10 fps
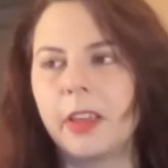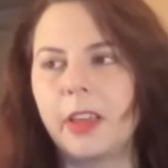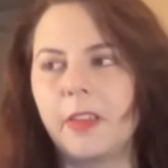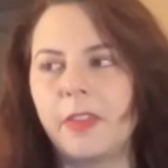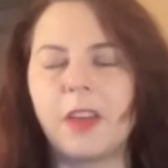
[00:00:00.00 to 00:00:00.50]

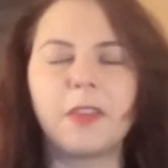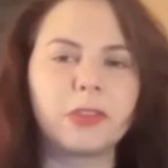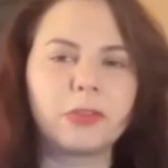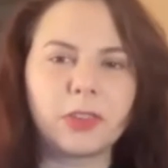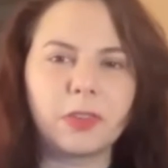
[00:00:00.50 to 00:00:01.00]
if they have a
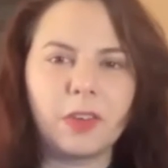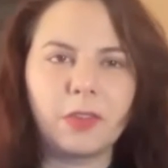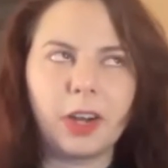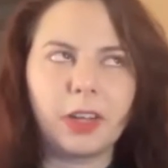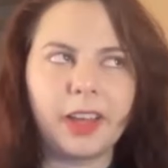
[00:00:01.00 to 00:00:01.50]
stressful
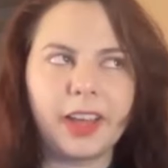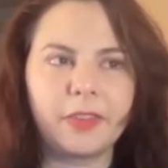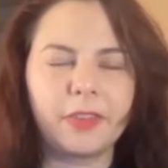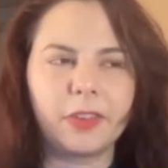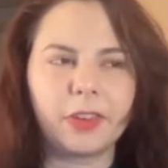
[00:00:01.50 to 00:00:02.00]
everyday
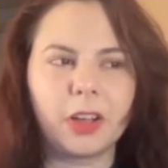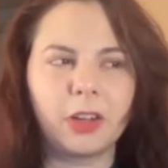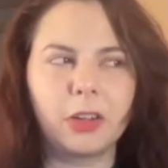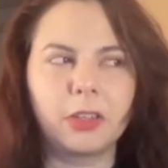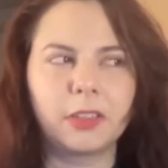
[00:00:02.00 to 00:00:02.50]
life, they're not
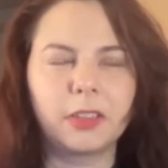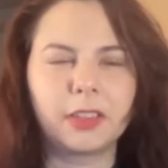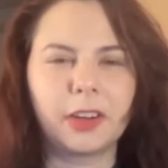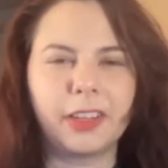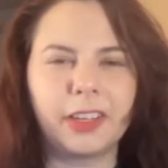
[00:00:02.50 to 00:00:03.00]

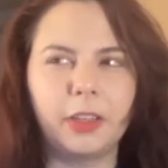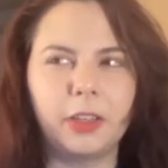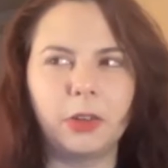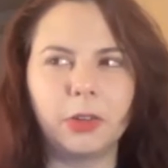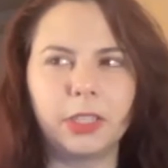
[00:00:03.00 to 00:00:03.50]
necessarily
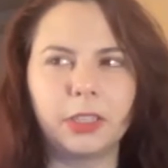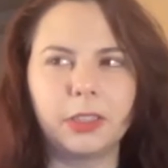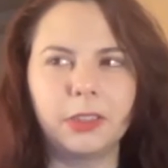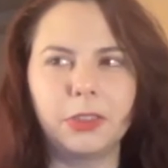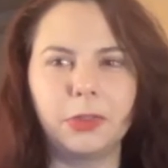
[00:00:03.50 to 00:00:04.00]

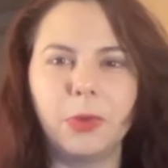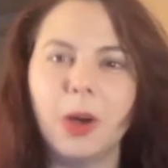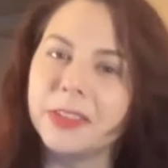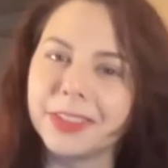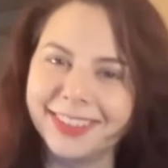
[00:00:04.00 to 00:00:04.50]
going to
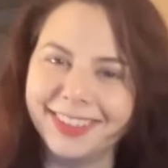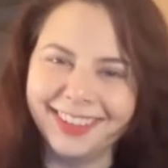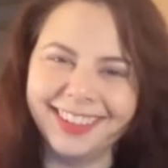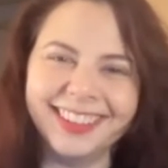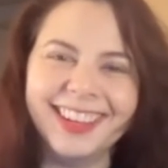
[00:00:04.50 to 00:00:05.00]
want
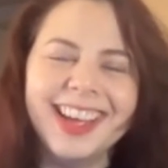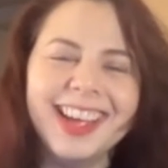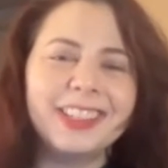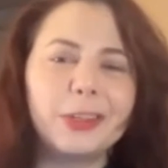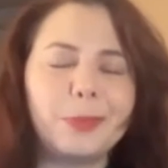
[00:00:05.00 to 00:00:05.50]

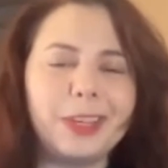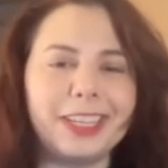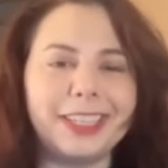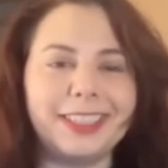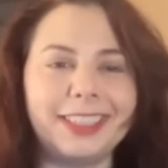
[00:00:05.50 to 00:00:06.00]
to
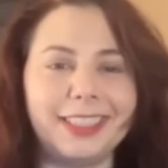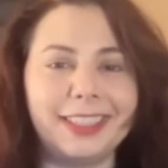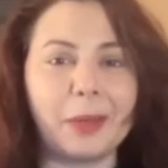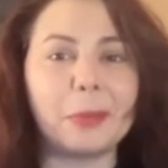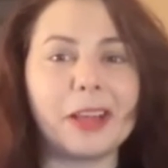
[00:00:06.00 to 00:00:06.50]
be
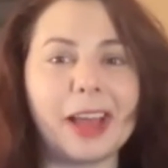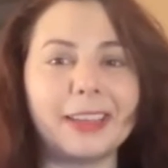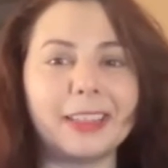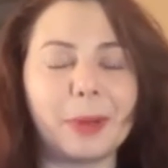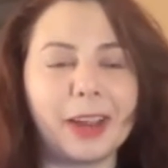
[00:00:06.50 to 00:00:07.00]

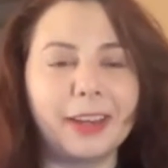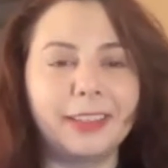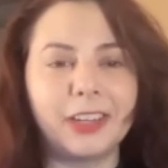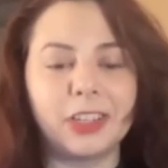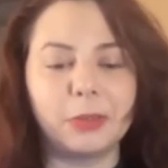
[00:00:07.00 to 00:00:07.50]
destabilized by
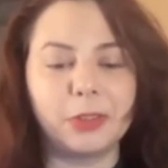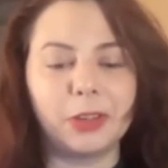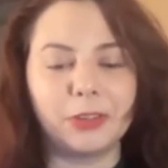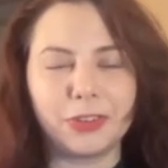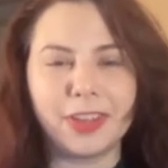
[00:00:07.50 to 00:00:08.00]
engaging with
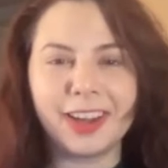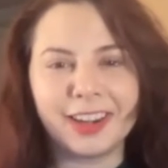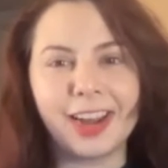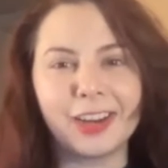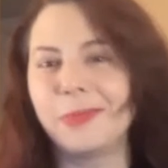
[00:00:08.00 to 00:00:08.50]
culture. That could
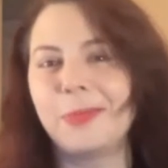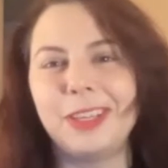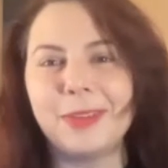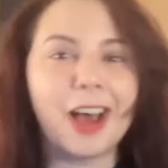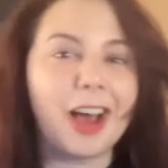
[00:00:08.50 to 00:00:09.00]
actually
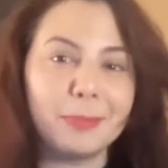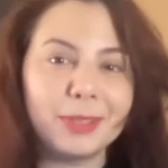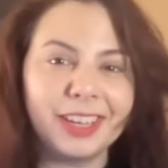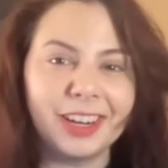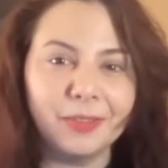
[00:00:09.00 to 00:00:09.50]
be the
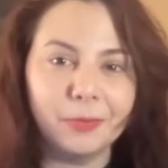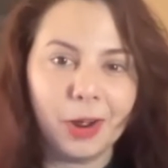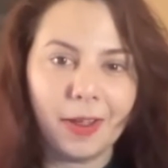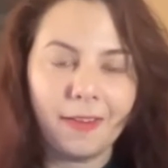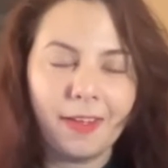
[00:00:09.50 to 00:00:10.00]
opposite of
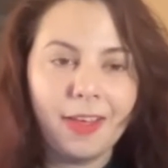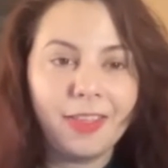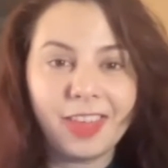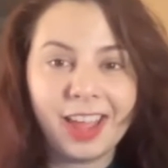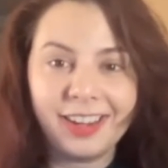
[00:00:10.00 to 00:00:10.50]
what
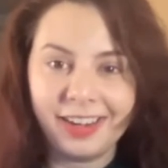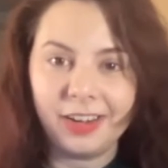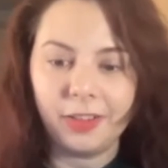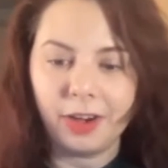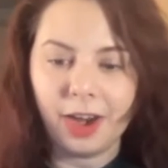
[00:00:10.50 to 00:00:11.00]
they need
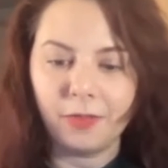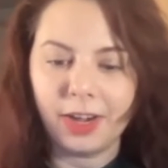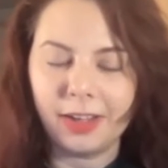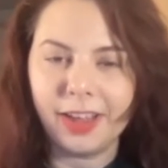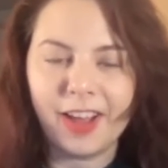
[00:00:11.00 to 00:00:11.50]
in their
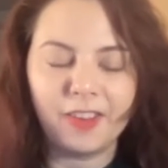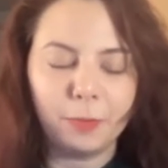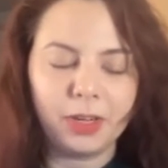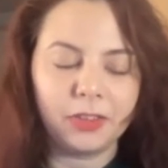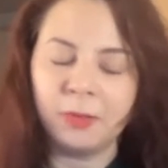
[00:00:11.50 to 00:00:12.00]
everyday lives,
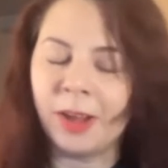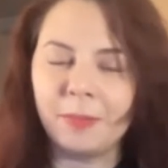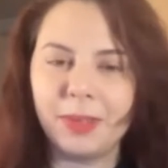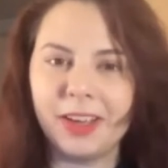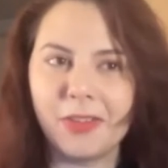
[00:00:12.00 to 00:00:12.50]
because there might
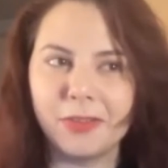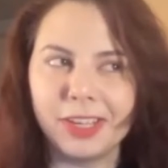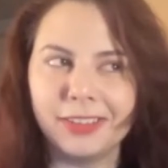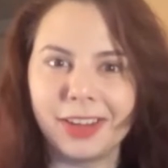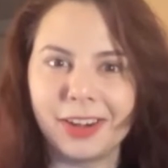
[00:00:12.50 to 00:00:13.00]
be other
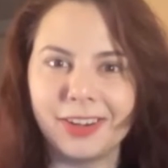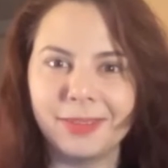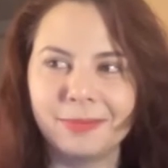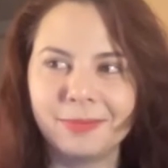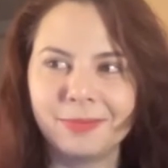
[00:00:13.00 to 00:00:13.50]
things that
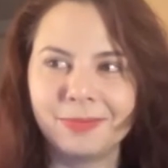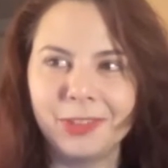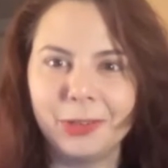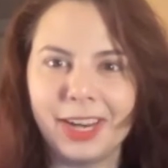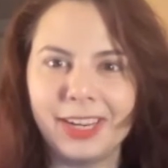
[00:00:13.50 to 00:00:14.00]
are
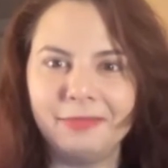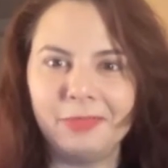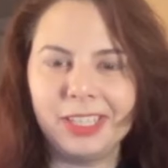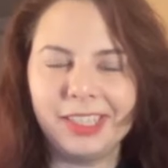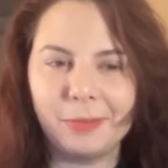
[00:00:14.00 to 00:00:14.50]
quite
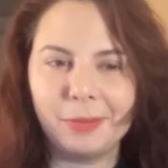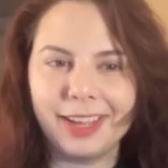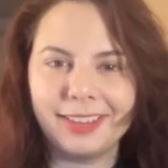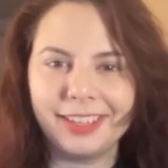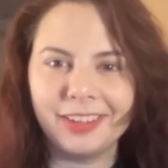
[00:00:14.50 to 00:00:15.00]

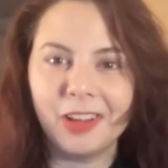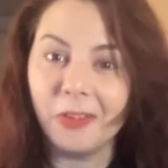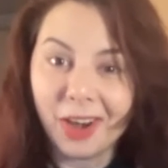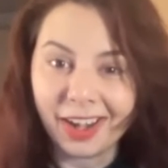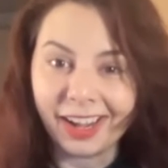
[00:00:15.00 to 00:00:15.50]
destabilizing
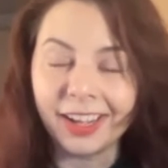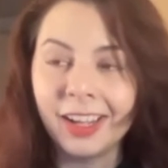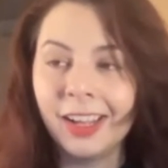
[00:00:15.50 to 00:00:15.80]
already.